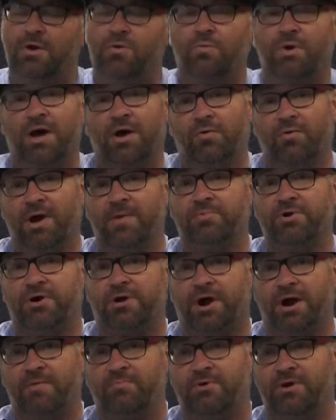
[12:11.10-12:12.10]
Well, Weber
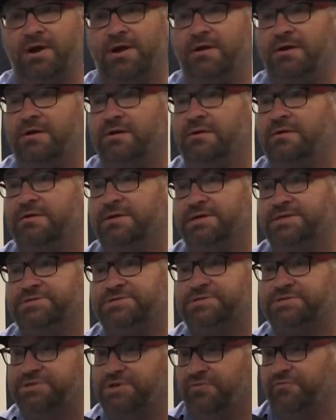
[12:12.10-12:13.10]
carburetor, it's
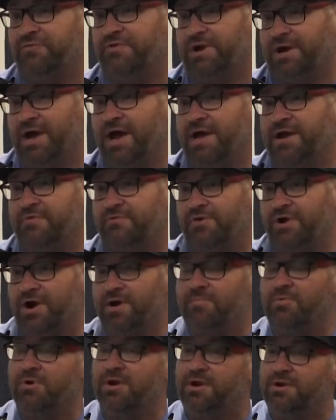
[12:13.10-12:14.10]
a different kind of
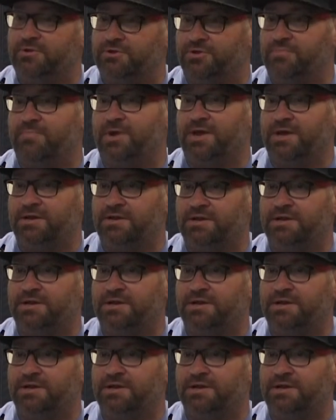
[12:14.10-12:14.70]
carburetor. They're made in